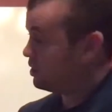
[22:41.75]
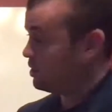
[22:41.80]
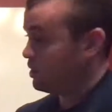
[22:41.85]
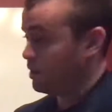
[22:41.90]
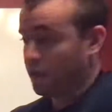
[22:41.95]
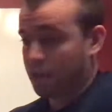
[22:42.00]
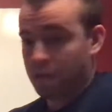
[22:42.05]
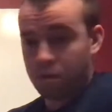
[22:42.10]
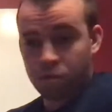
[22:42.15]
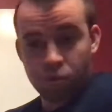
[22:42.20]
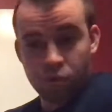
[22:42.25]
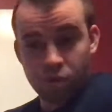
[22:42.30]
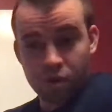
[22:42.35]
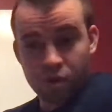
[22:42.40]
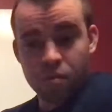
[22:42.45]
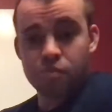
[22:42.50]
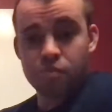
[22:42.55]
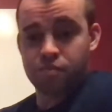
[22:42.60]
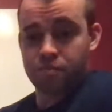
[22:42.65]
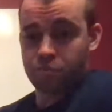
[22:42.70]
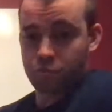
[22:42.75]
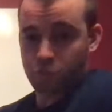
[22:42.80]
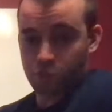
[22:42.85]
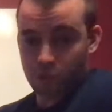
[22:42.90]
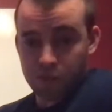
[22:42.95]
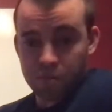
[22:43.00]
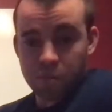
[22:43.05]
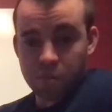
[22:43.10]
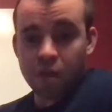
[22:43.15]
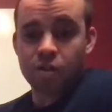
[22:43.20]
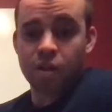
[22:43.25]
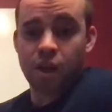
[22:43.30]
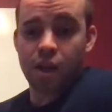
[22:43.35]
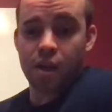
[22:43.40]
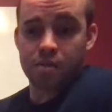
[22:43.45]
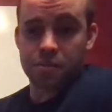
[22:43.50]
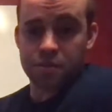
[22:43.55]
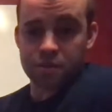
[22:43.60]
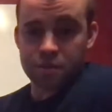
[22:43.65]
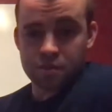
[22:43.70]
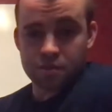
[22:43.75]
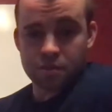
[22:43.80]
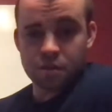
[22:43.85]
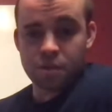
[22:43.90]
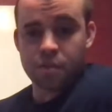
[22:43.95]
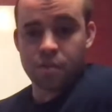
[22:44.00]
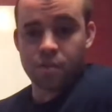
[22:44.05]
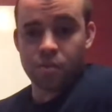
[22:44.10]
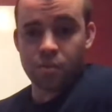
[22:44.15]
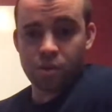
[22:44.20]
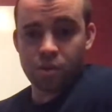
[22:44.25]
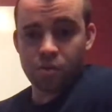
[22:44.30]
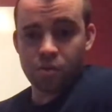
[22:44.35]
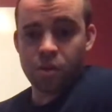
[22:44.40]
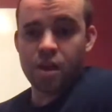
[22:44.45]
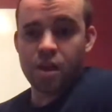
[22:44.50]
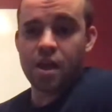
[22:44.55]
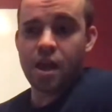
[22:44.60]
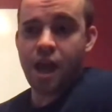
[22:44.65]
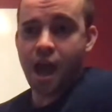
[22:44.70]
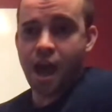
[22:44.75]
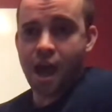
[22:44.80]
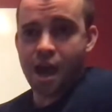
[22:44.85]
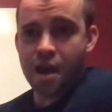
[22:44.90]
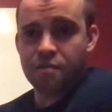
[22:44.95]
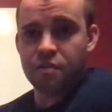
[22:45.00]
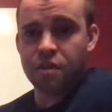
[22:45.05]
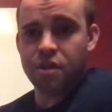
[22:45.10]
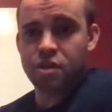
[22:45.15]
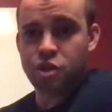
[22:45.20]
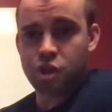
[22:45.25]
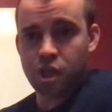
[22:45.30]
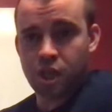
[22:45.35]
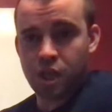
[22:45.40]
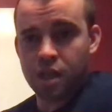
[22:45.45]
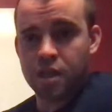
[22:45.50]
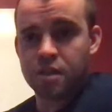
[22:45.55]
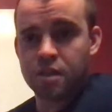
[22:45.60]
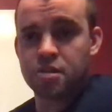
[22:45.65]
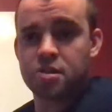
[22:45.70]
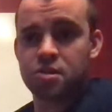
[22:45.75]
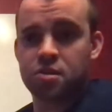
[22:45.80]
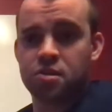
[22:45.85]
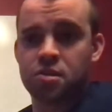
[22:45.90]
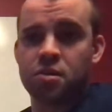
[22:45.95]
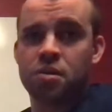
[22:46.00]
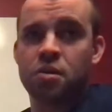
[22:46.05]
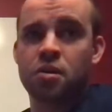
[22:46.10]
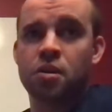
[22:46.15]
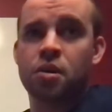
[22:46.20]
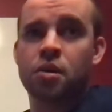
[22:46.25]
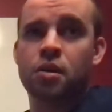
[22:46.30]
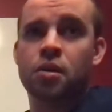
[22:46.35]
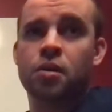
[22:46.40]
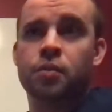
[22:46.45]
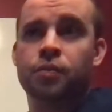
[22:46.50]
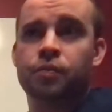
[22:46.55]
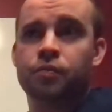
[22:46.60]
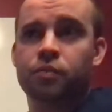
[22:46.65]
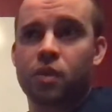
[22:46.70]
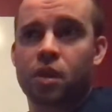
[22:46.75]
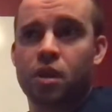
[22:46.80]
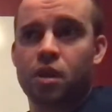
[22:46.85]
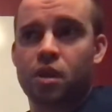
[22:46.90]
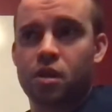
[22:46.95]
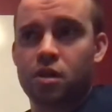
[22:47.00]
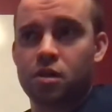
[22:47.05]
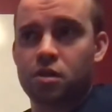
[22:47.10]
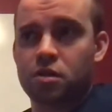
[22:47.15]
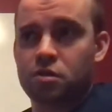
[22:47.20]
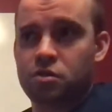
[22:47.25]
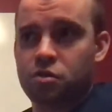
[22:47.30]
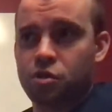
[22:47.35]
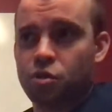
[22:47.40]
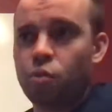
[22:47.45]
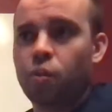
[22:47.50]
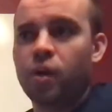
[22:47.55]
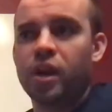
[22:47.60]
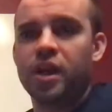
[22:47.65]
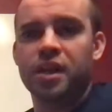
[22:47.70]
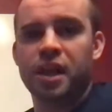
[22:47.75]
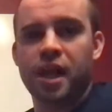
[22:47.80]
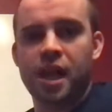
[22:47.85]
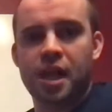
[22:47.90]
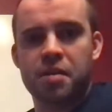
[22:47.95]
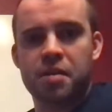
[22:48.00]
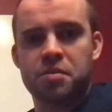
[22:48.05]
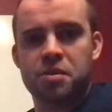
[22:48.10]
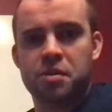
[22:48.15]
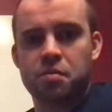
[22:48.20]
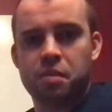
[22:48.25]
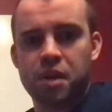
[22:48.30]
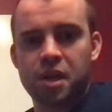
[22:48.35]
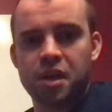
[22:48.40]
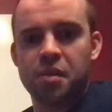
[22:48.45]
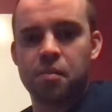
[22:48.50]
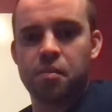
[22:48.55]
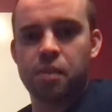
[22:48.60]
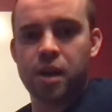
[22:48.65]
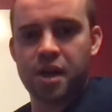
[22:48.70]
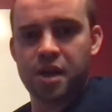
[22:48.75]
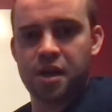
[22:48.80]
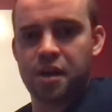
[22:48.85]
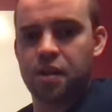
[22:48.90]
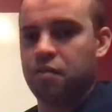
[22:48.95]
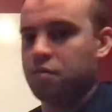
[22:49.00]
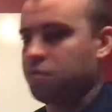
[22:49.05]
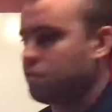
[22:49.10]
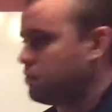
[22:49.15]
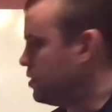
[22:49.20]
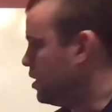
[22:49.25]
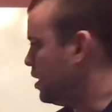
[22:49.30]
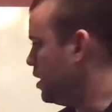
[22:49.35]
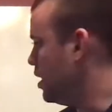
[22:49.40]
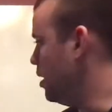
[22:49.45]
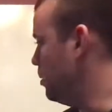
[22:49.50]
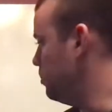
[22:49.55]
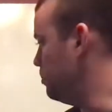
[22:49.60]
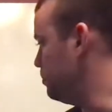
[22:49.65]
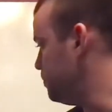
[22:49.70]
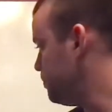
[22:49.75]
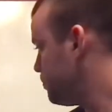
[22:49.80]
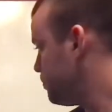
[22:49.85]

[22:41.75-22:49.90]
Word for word: eh, we're we're in ball games i mean yeah. we, we have a chance to win games and be competitive. Um,